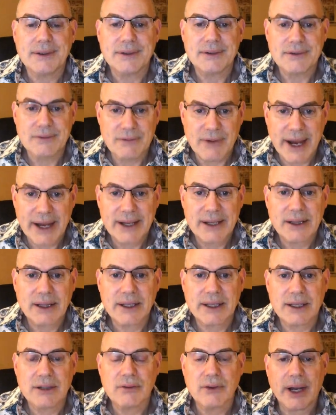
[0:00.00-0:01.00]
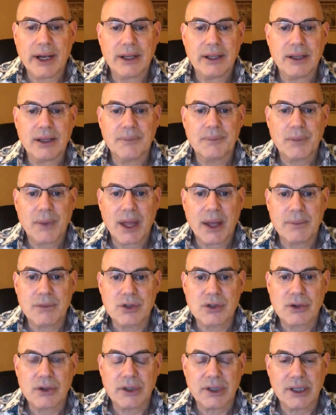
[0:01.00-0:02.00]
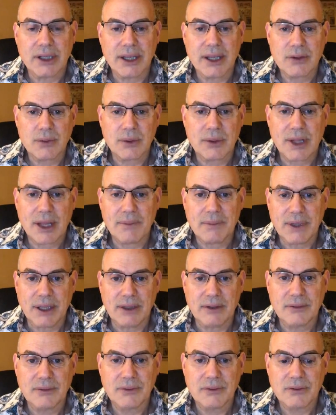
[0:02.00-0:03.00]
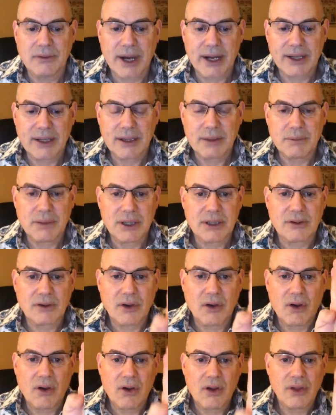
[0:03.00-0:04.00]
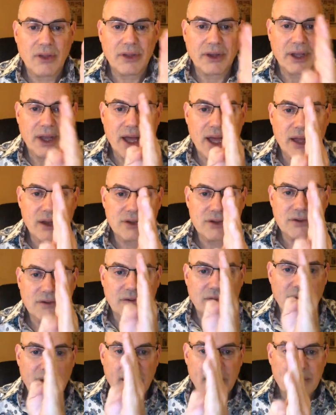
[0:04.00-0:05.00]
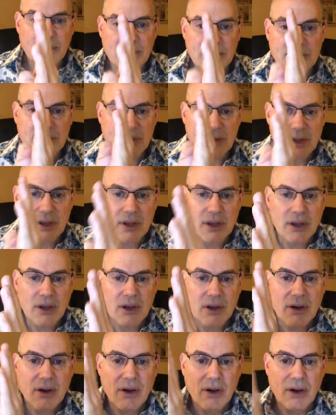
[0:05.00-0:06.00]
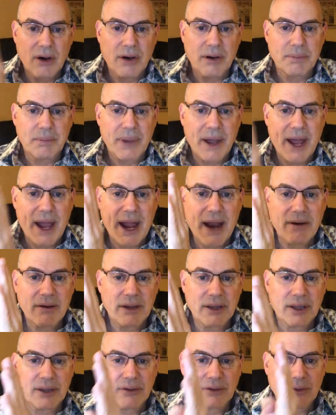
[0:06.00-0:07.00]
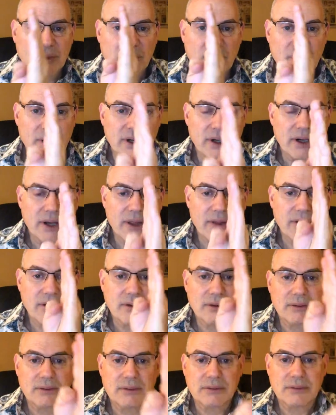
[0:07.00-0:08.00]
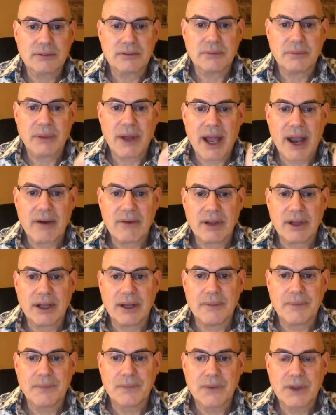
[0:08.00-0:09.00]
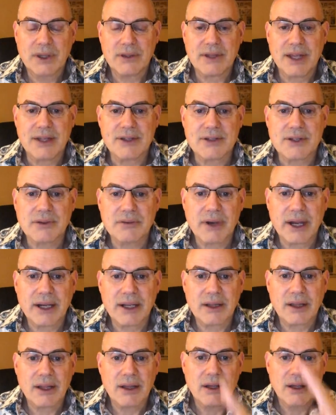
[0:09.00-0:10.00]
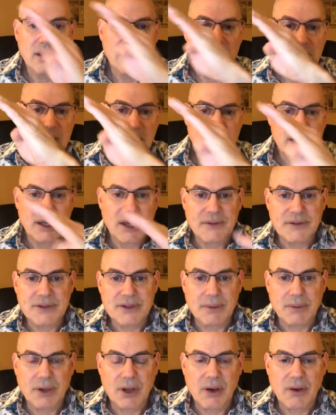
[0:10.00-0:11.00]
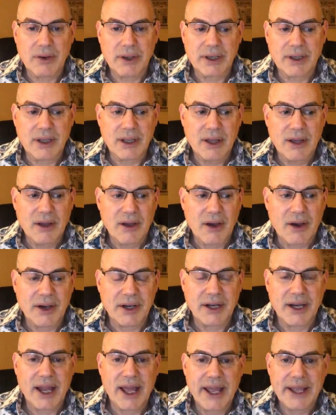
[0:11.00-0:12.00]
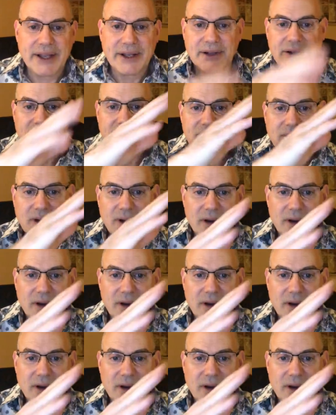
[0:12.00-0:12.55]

Regular, irregular, I'm sure you can guess what that means. Regular means all the collagen fibers are parallel to one another. Parallel. Dense, irregular, you have some going on an angle,